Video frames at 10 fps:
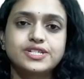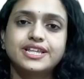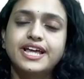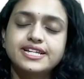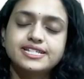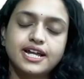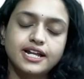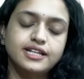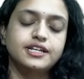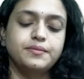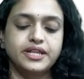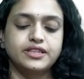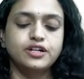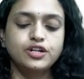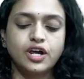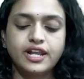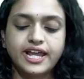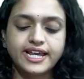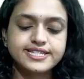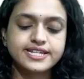There is another method, like I
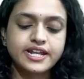said,